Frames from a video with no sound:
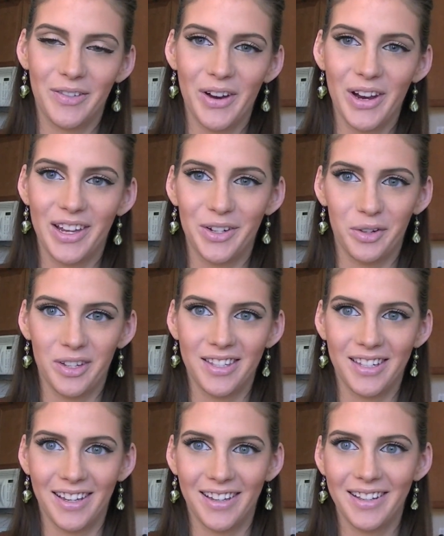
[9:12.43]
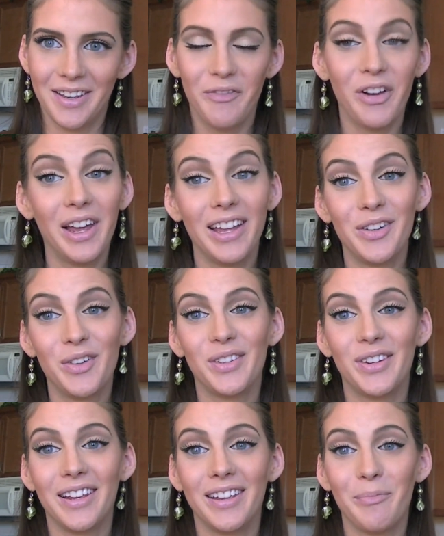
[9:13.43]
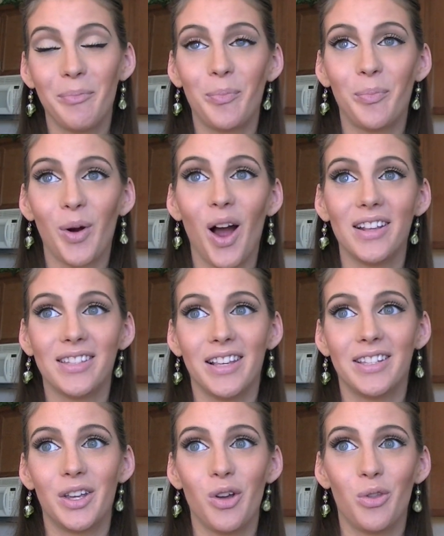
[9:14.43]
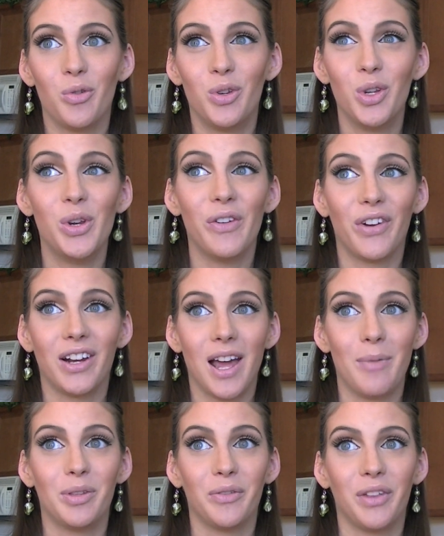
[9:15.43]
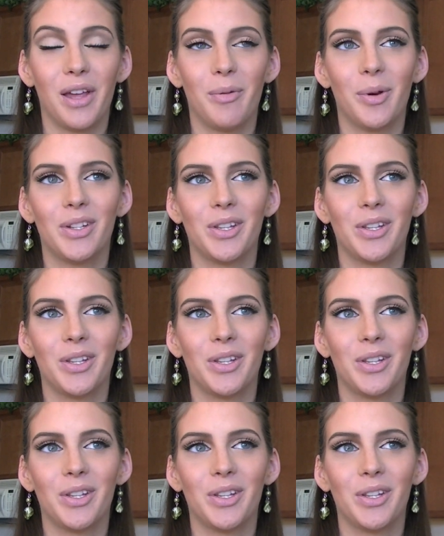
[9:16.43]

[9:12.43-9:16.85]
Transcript: It's very interesting, a very interesting process to go through 2 different types of labor.